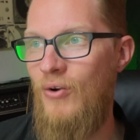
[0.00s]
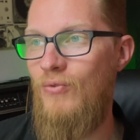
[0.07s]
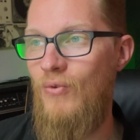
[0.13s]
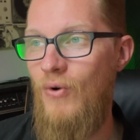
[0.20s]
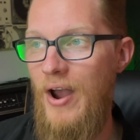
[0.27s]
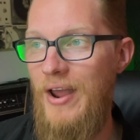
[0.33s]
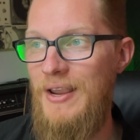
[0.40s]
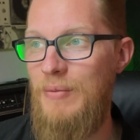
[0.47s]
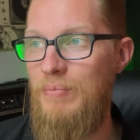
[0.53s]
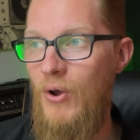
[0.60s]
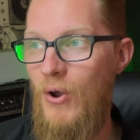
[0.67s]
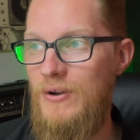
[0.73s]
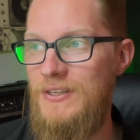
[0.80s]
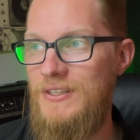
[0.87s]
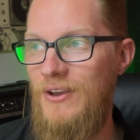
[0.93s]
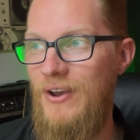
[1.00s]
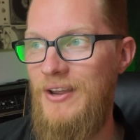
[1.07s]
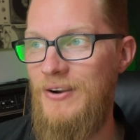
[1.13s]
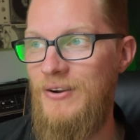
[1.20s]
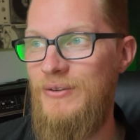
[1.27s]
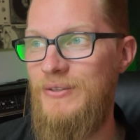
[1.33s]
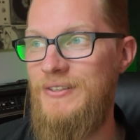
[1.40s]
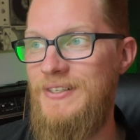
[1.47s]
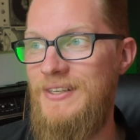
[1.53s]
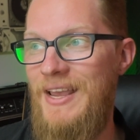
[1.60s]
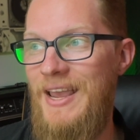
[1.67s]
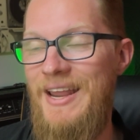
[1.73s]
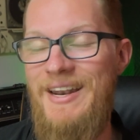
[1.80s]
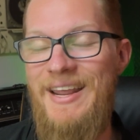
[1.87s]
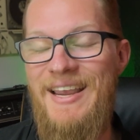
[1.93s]
riding motorcycles
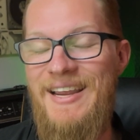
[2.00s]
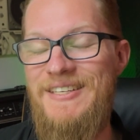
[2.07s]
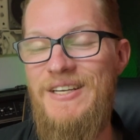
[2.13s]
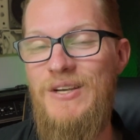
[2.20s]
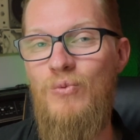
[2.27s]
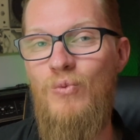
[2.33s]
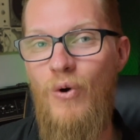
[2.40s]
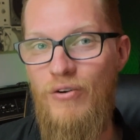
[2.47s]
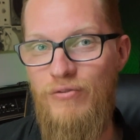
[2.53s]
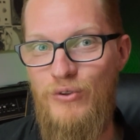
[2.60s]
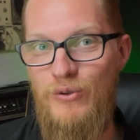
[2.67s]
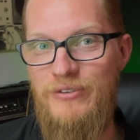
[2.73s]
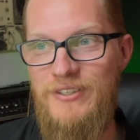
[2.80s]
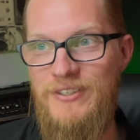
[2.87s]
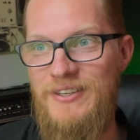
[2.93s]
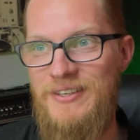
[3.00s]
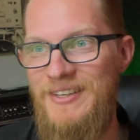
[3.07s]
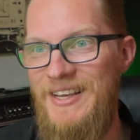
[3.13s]
and eating waffles.